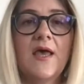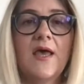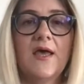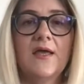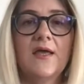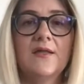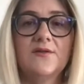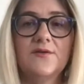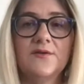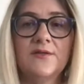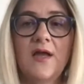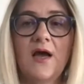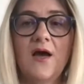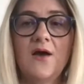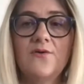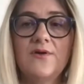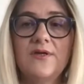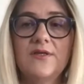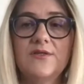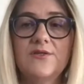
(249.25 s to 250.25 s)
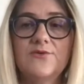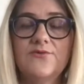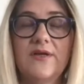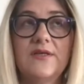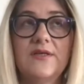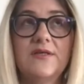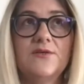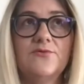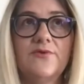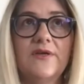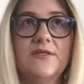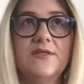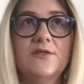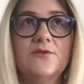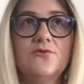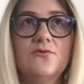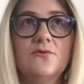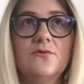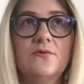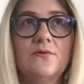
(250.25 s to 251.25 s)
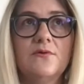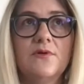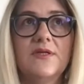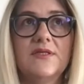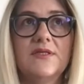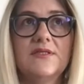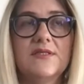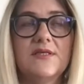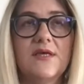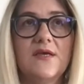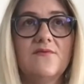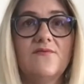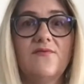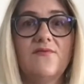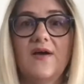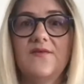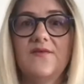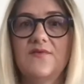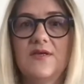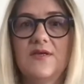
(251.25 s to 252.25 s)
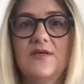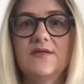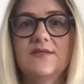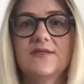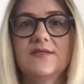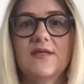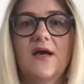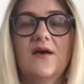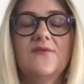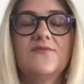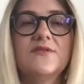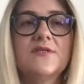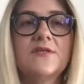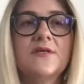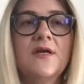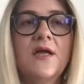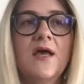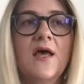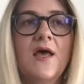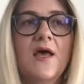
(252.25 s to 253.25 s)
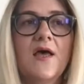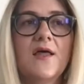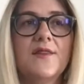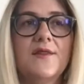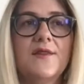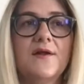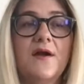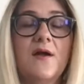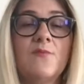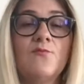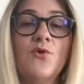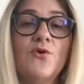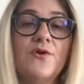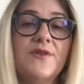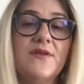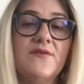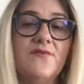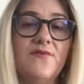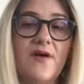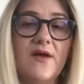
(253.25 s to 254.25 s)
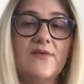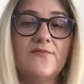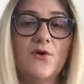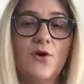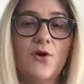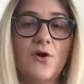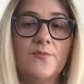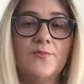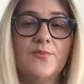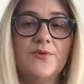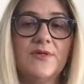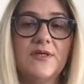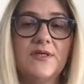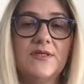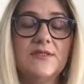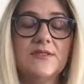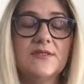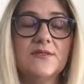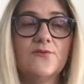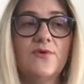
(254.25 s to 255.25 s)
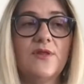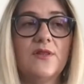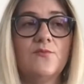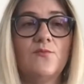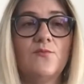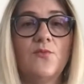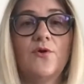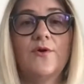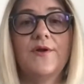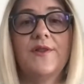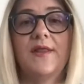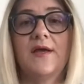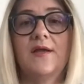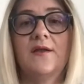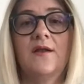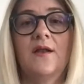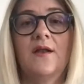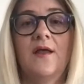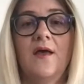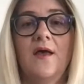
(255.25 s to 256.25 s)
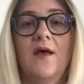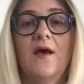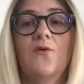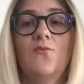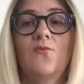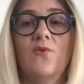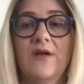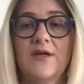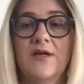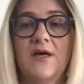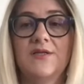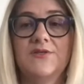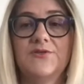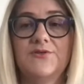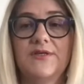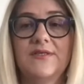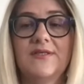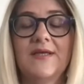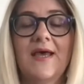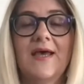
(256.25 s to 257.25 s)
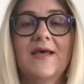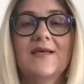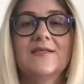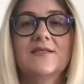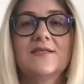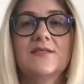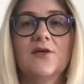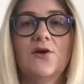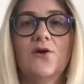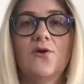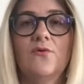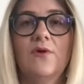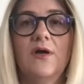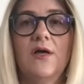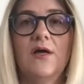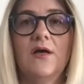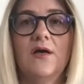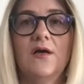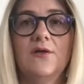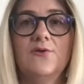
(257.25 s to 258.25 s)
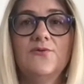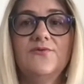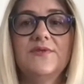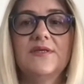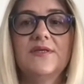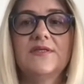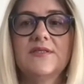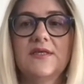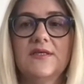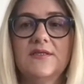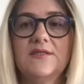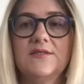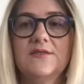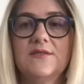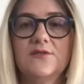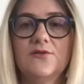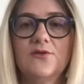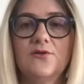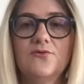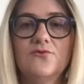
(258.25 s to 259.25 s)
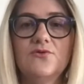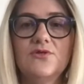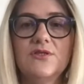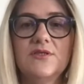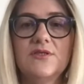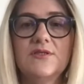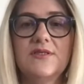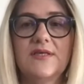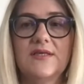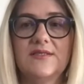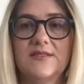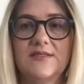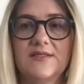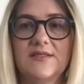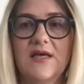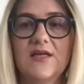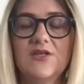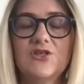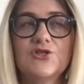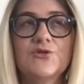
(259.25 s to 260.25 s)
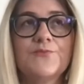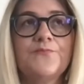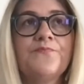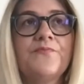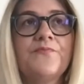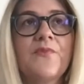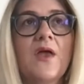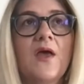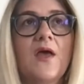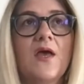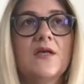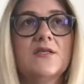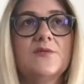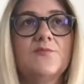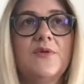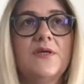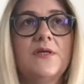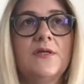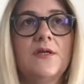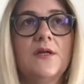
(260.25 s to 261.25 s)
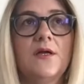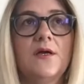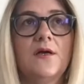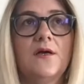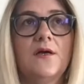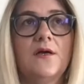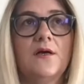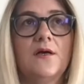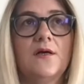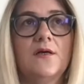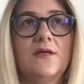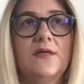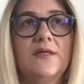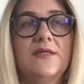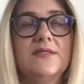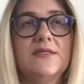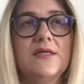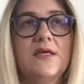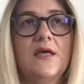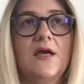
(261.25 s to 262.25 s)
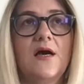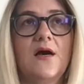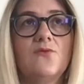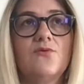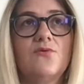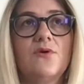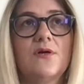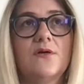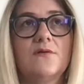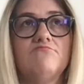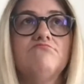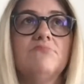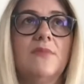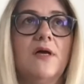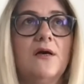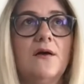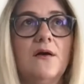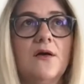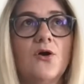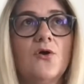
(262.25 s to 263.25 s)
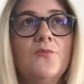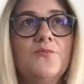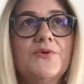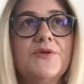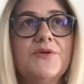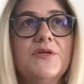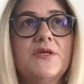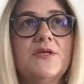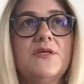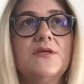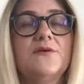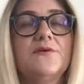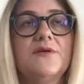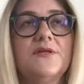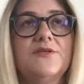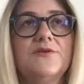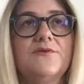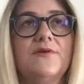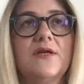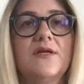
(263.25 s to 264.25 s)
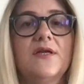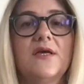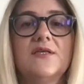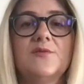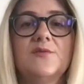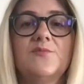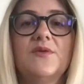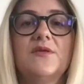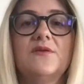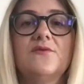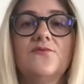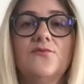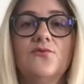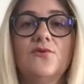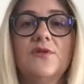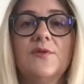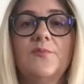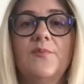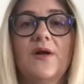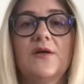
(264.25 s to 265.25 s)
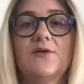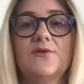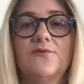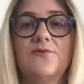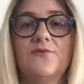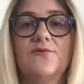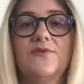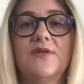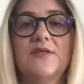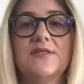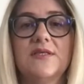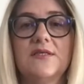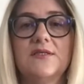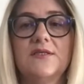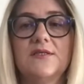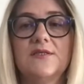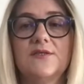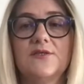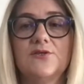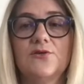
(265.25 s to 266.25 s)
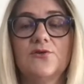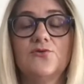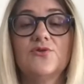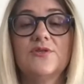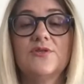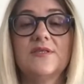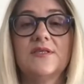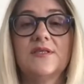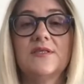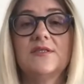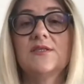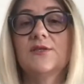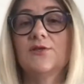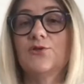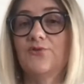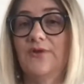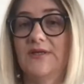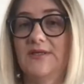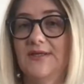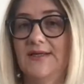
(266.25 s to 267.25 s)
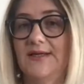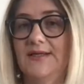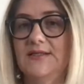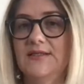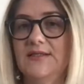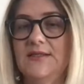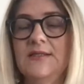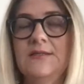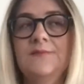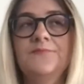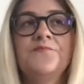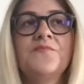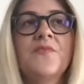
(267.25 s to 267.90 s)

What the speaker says: And now in 2022, let's say 5 years after, there are more than 5 companies with more than 100. So Lufthansa Industry Solutions as such has been, let's say, our company here in Tirana has been fully part of Lufthansa Industry Solutions since 2019.